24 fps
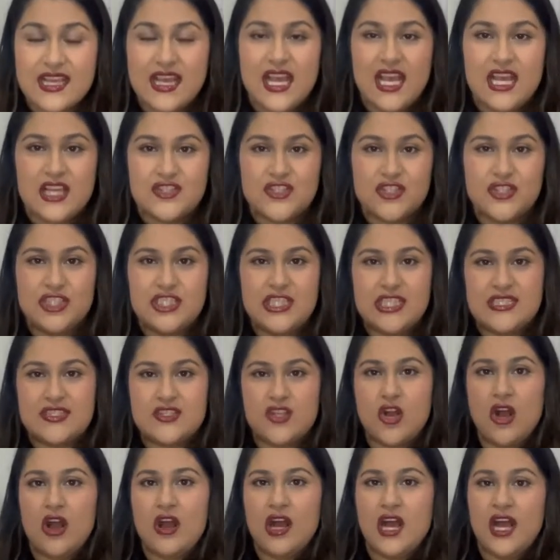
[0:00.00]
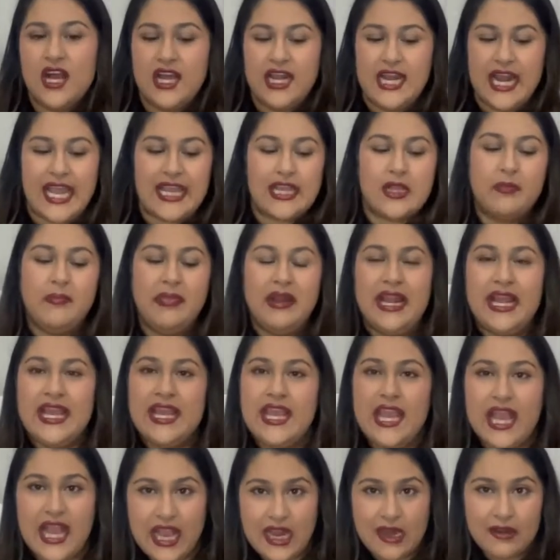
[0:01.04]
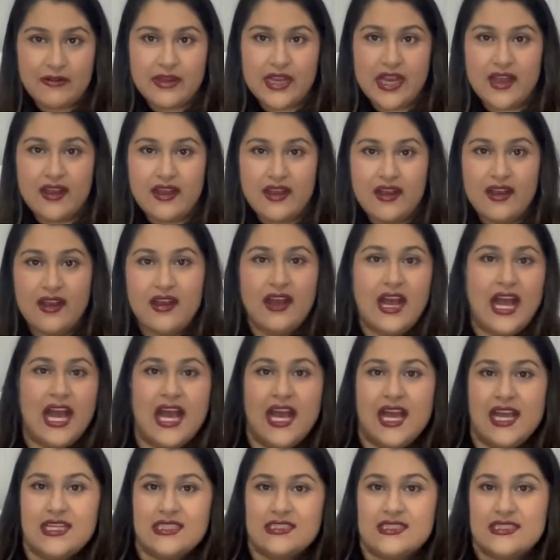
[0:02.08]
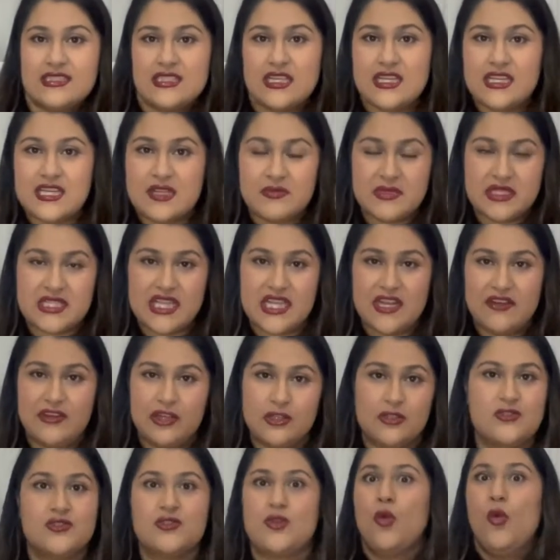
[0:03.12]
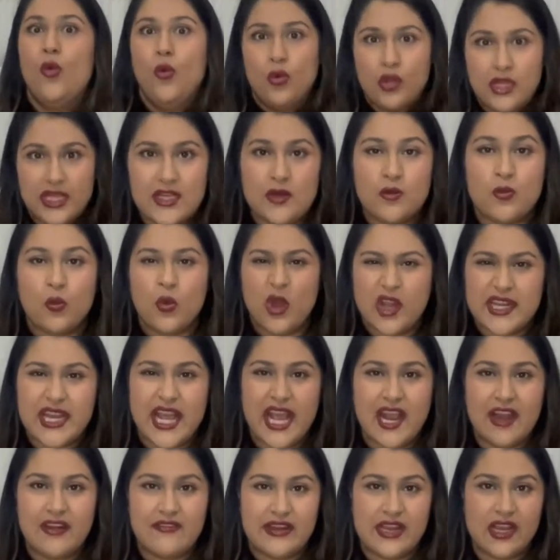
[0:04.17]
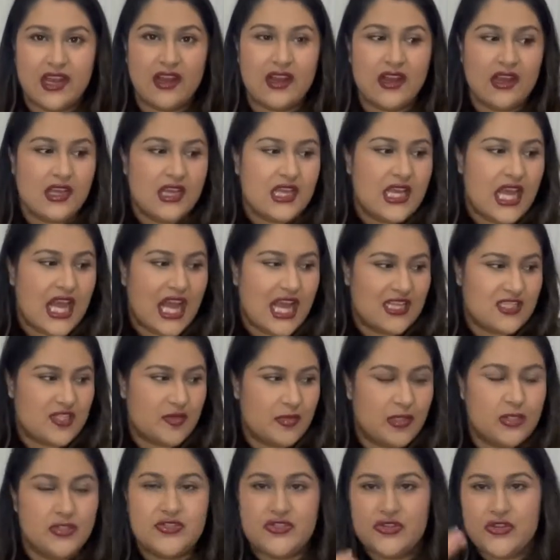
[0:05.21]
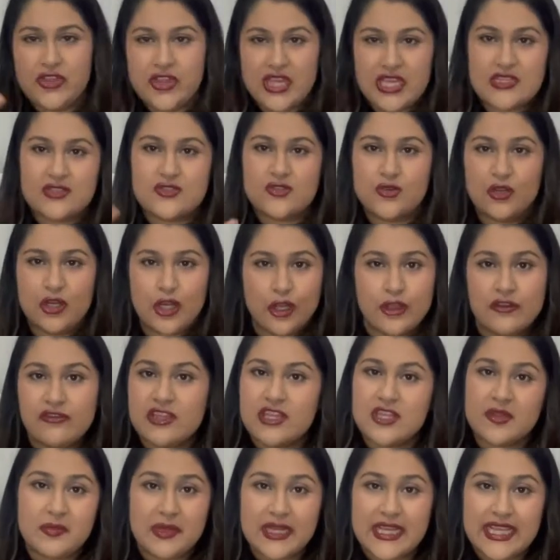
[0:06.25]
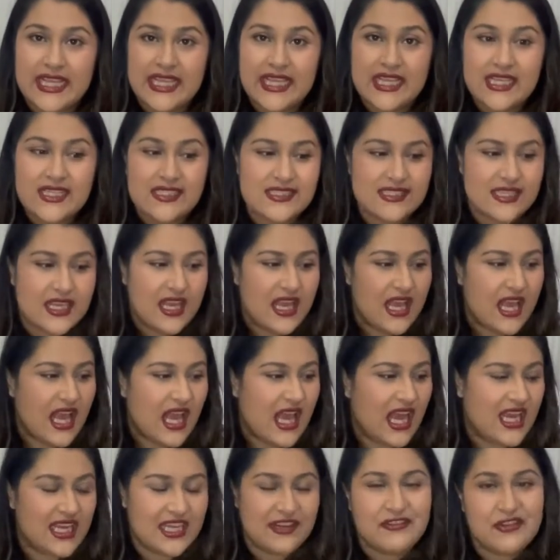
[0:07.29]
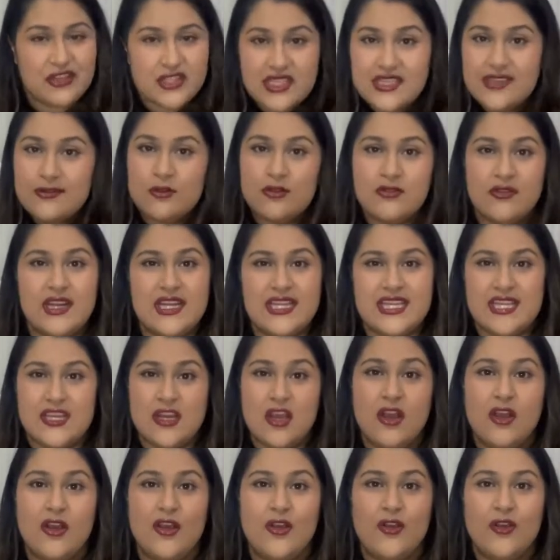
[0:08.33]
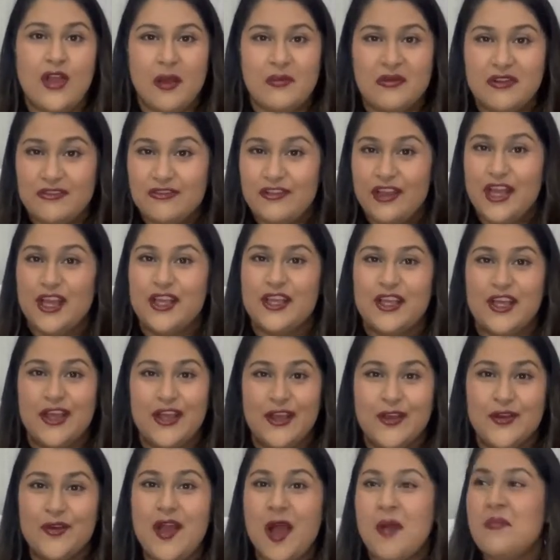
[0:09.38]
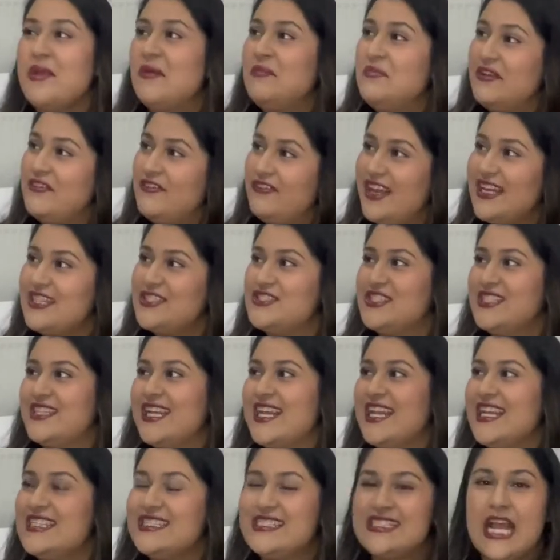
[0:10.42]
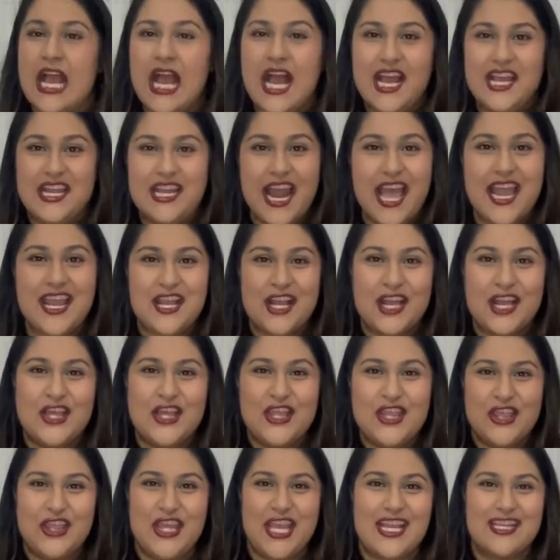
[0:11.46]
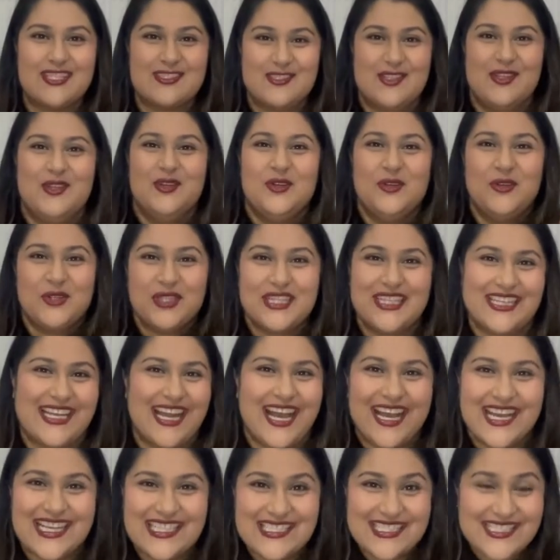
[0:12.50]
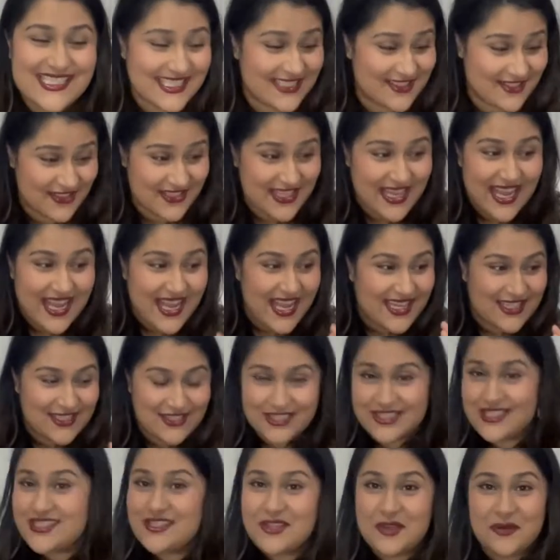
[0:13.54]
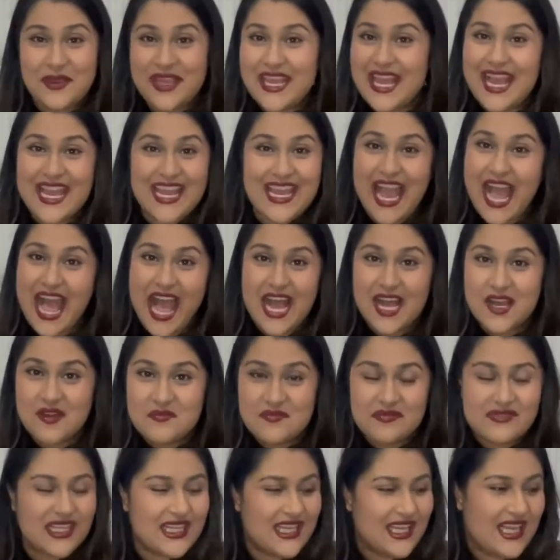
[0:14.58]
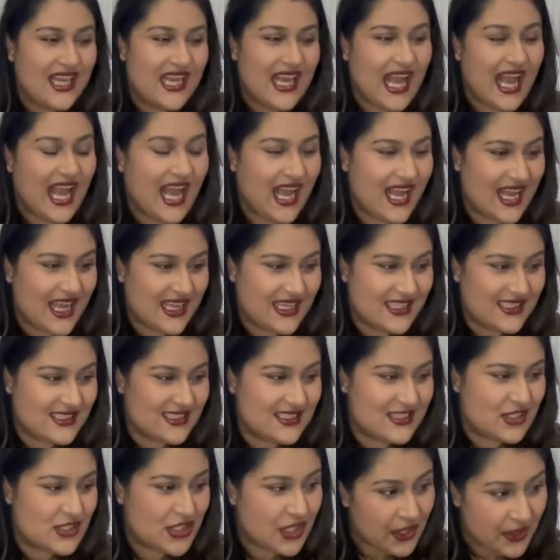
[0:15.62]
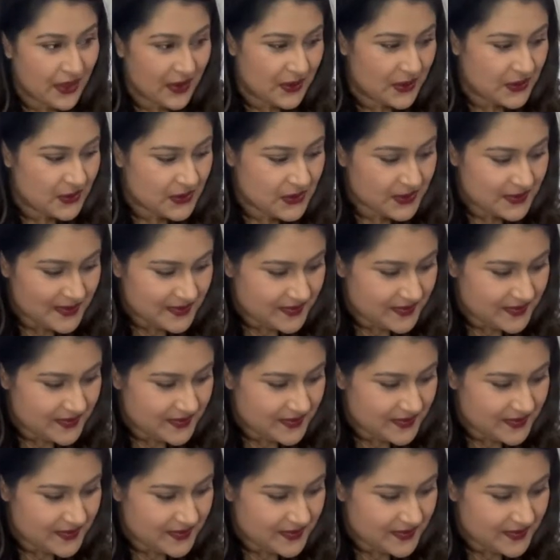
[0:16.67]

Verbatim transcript: so she's got her like play area and study materials all in one area as opposed to things all over the place and if you didn't already know i'm a virgo i'm a perfectionist i like things organized it's just the way i am and so